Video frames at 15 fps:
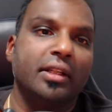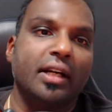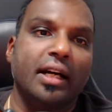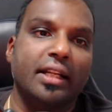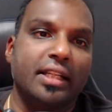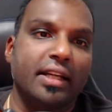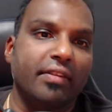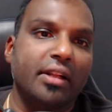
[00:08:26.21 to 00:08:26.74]
a
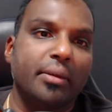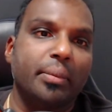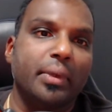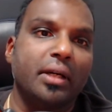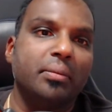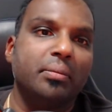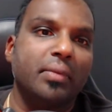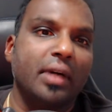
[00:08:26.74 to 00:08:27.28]

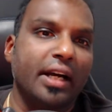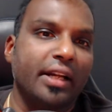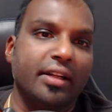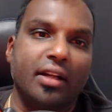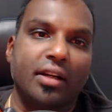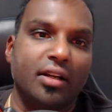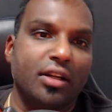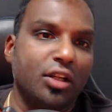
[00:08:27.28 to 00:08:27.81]
developer, and
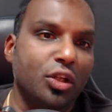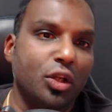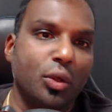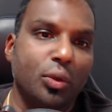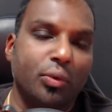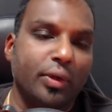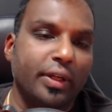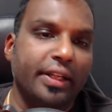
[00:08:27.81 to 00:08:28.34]

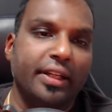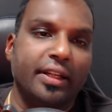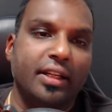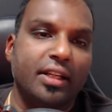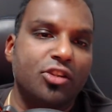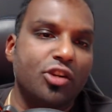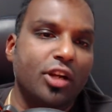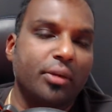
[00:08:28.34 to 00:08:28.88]
don't really
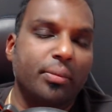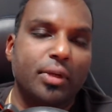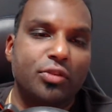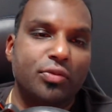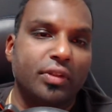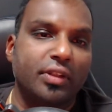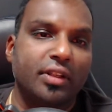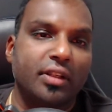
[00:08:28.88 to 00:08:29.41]
interact much
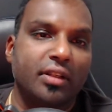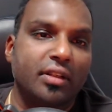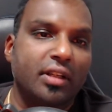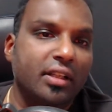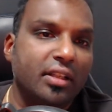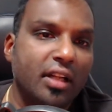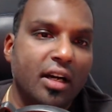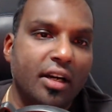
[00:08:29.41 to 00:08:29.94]
with
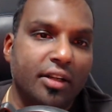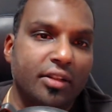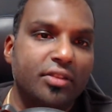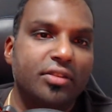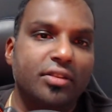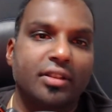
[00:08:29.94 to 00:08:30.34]
clients.